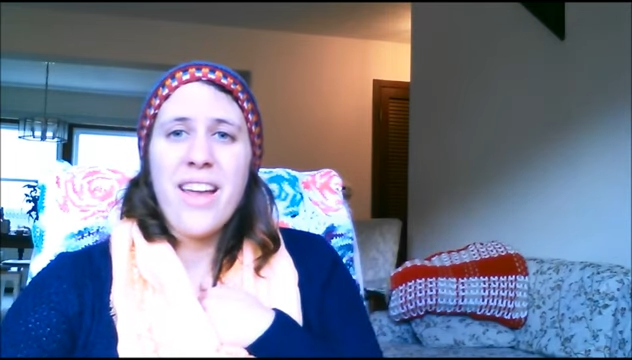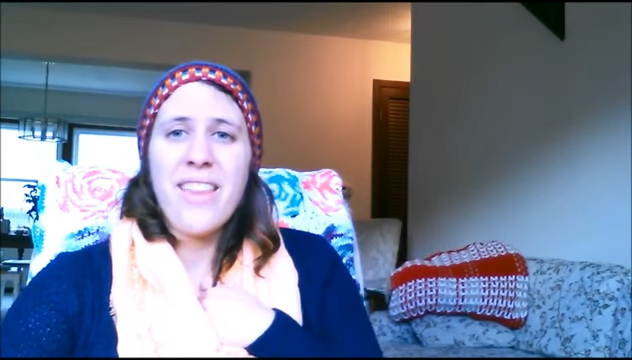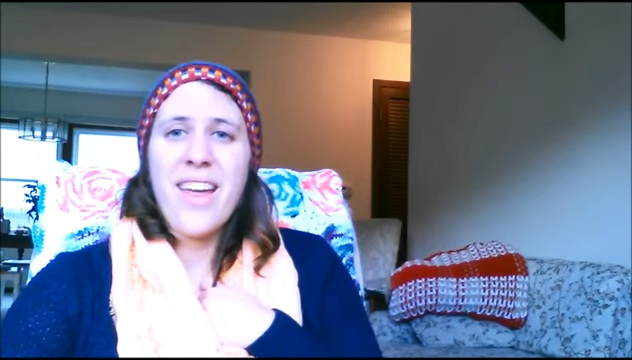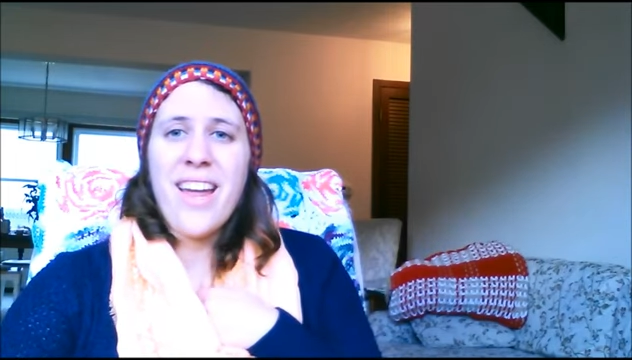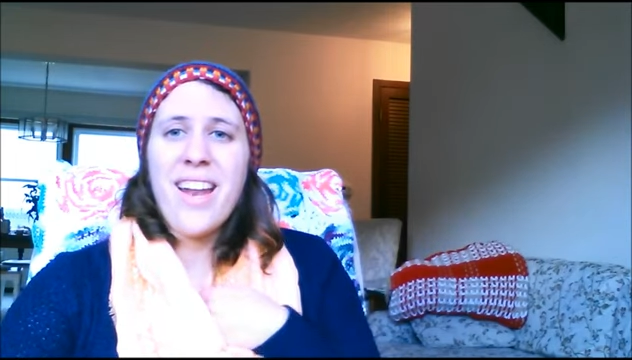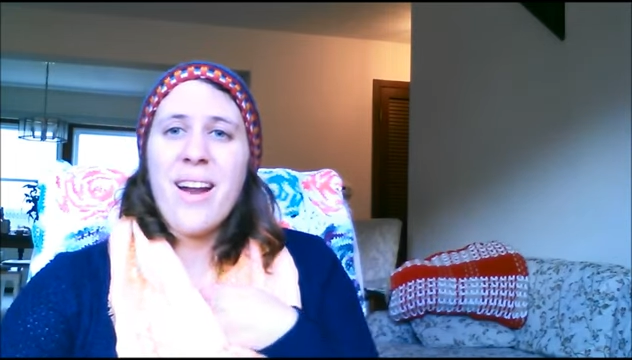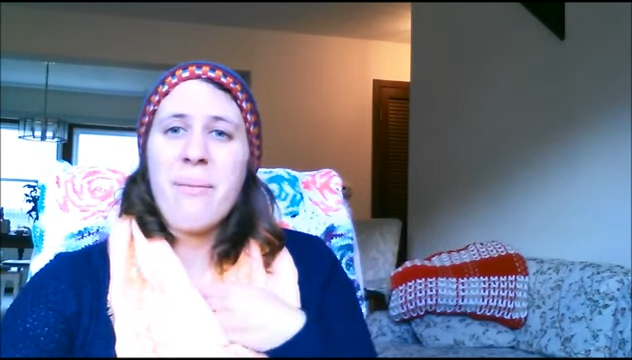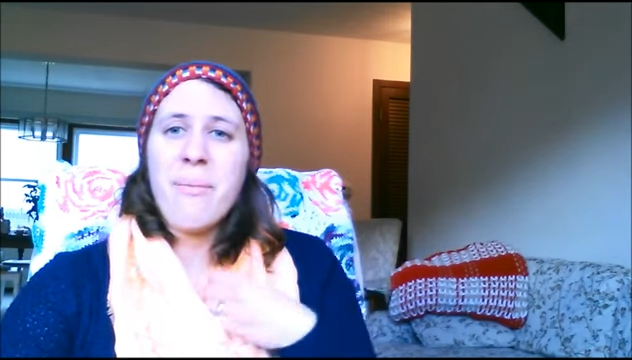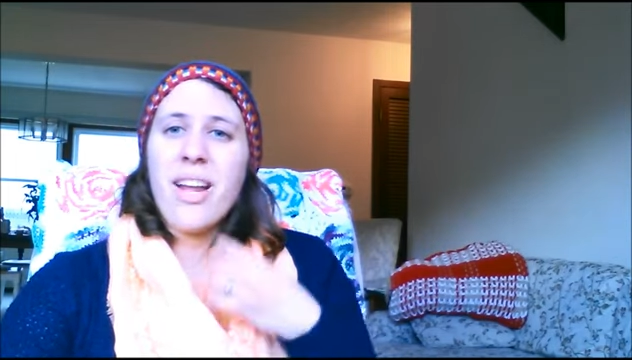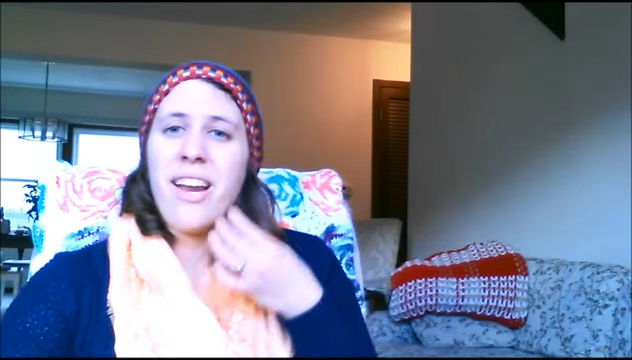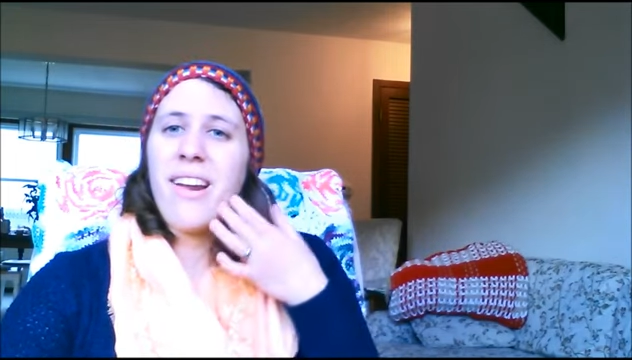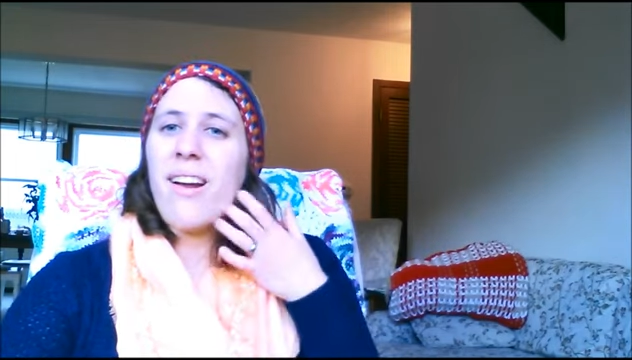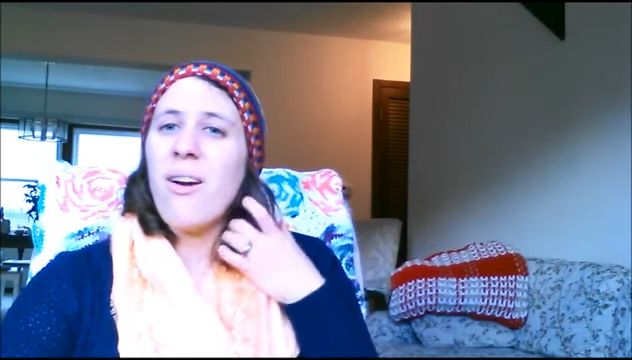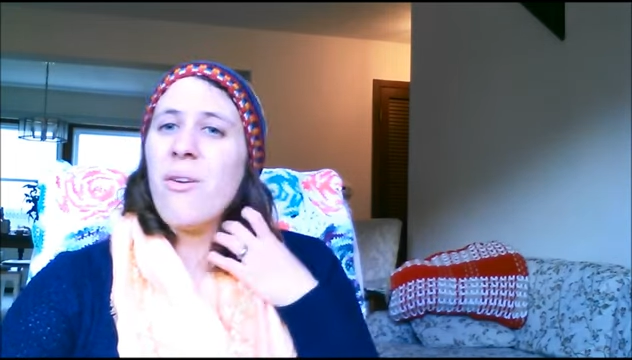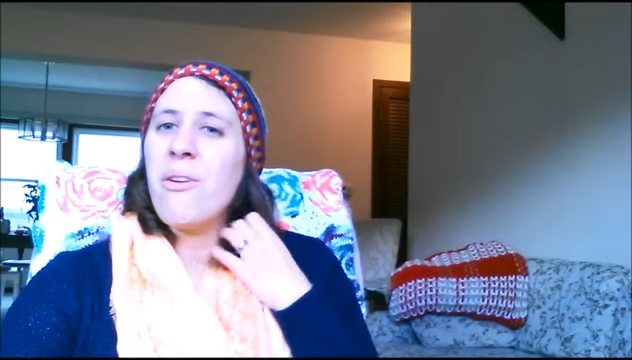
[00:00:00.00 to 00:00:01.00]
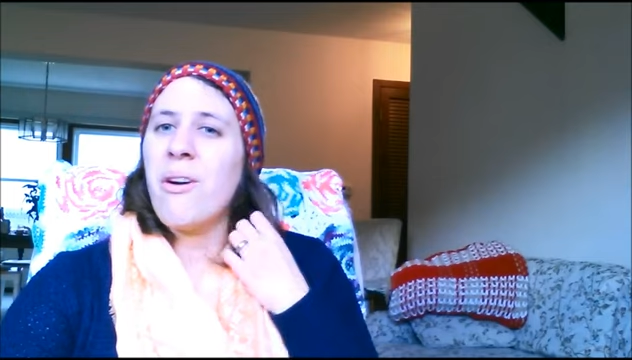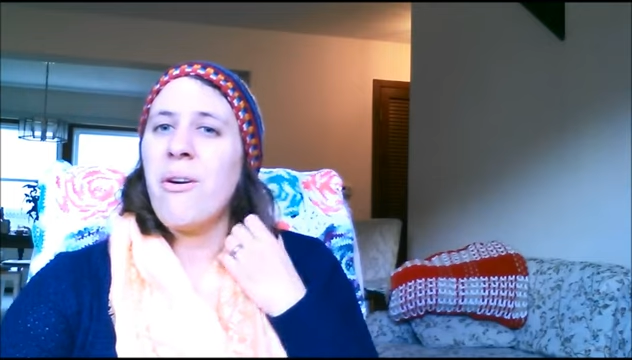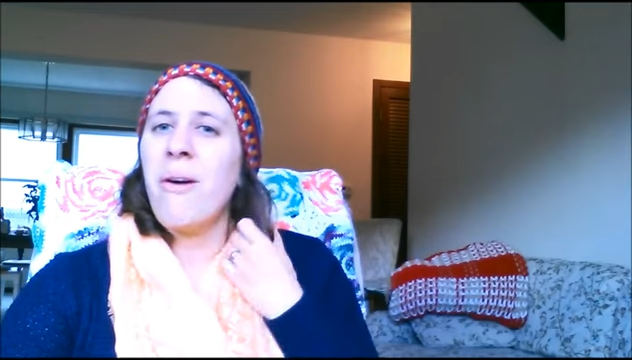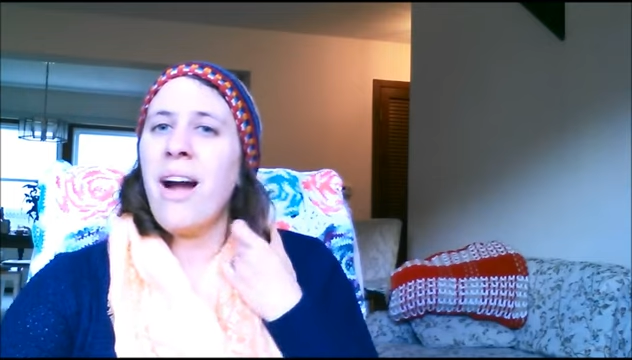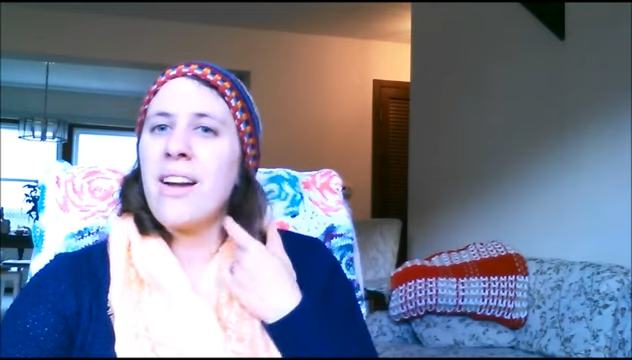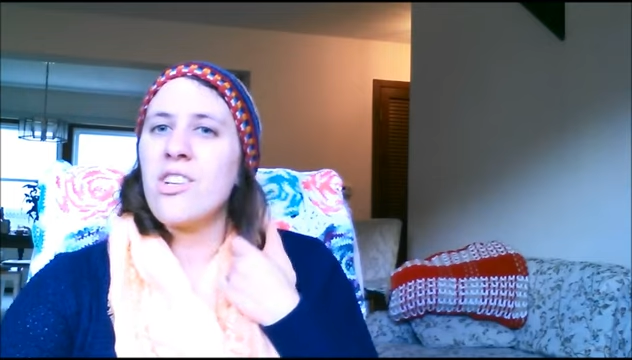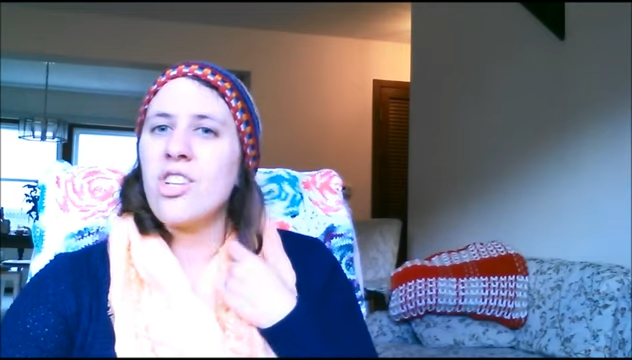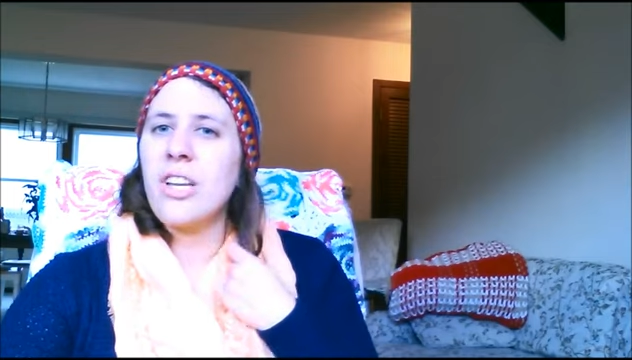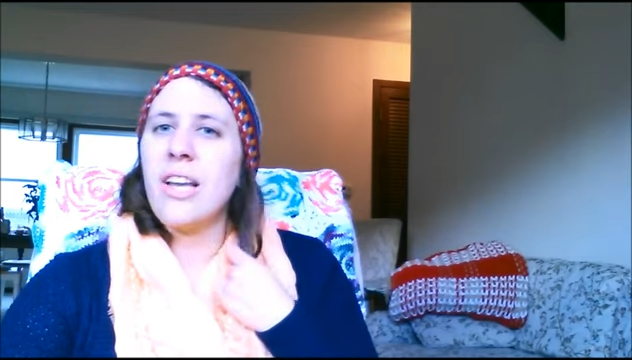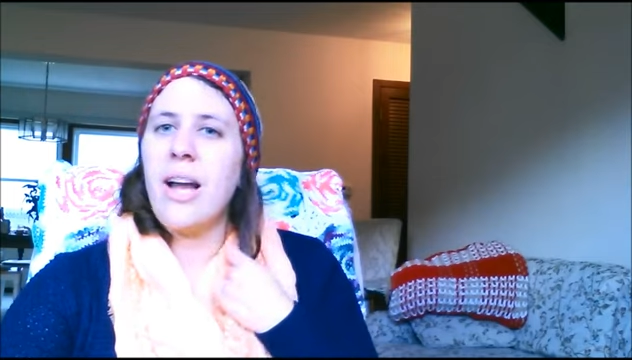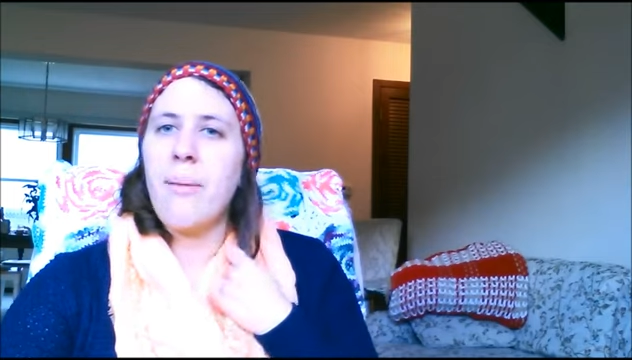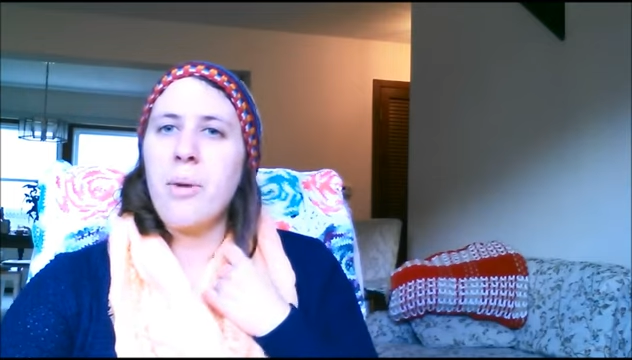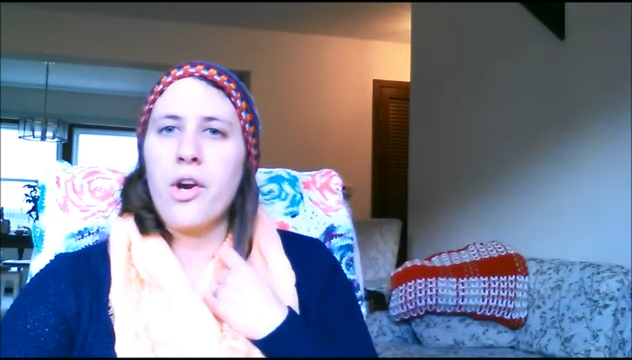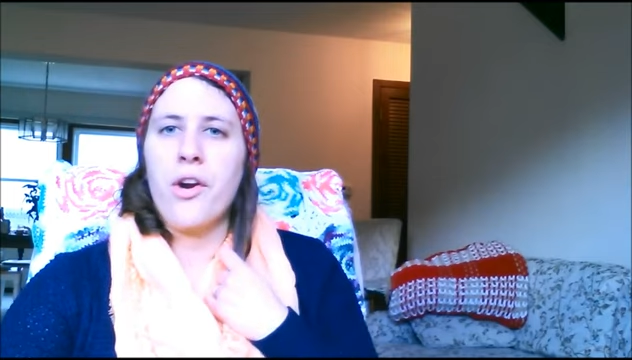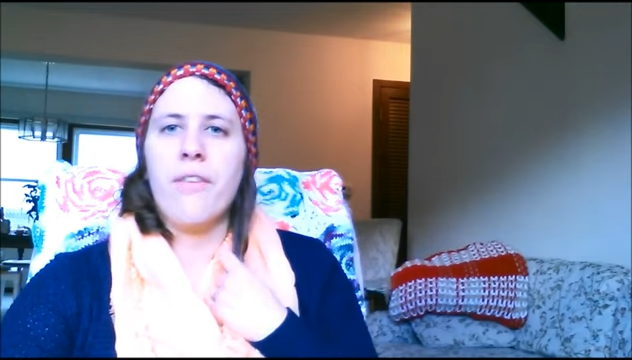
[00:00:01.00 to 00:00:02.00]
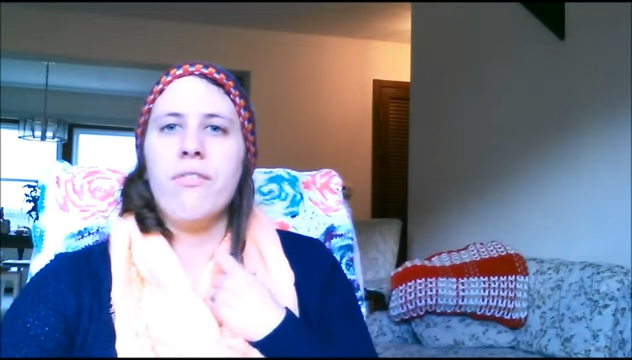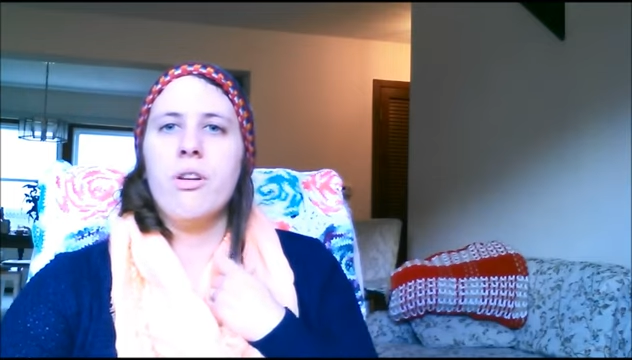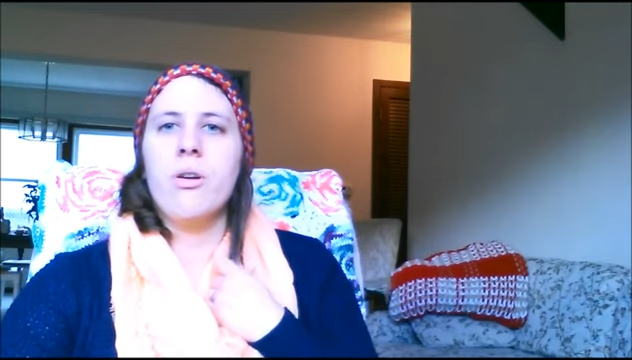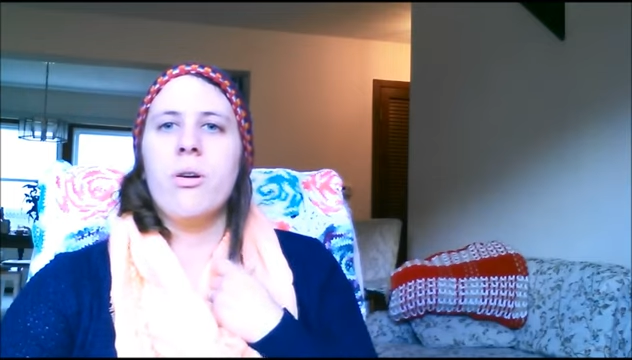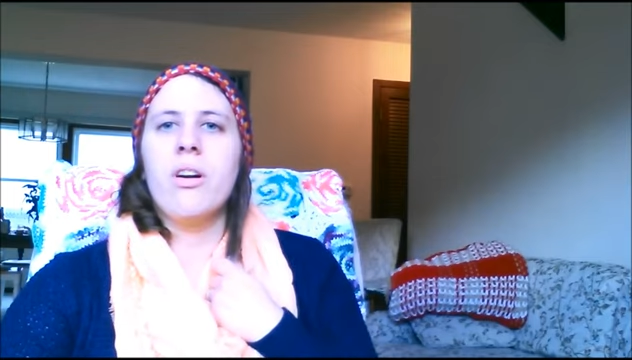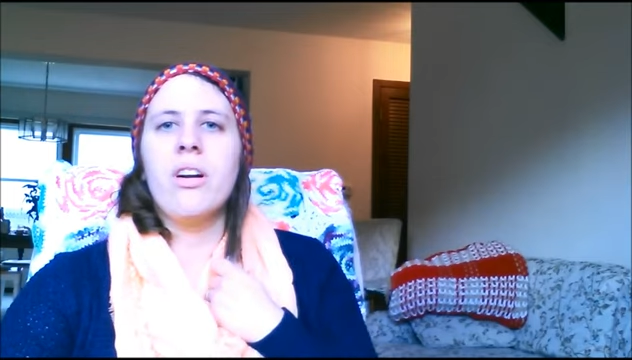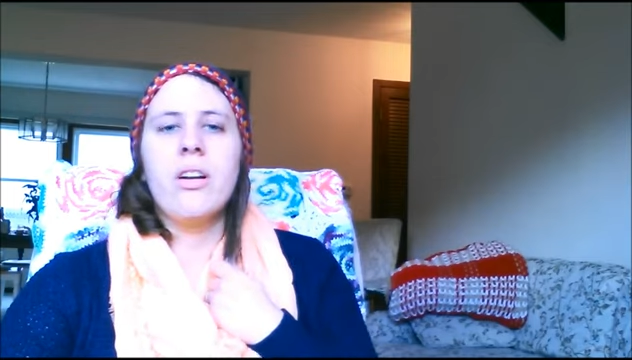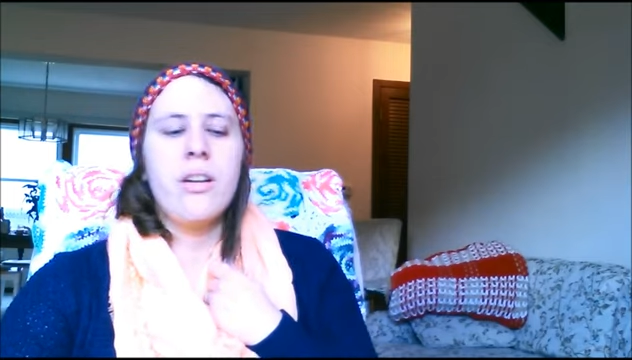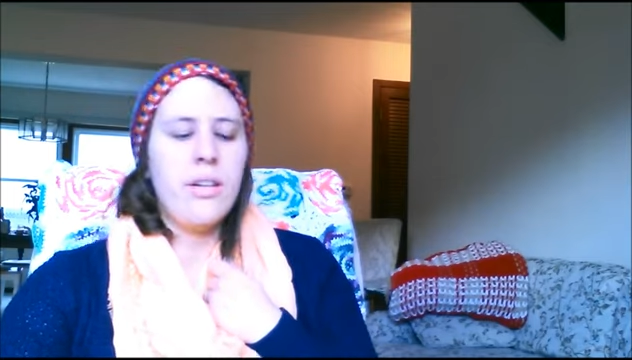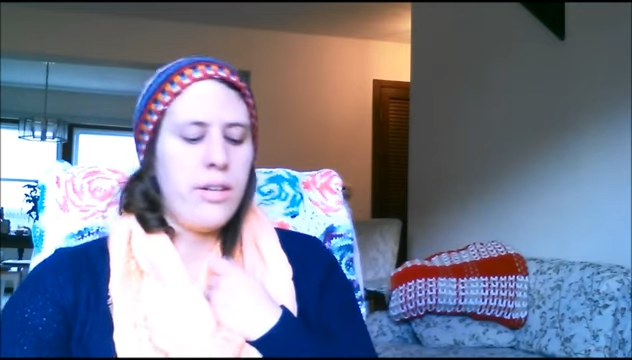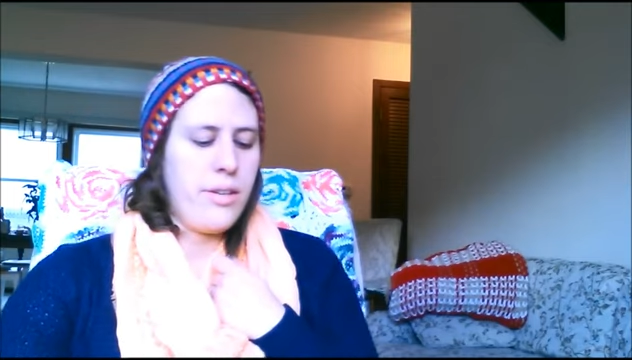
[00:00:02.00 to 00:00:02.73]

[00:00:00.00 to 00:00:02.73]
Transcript: and then I'm like, oh no, actually I'm a Gryffindor.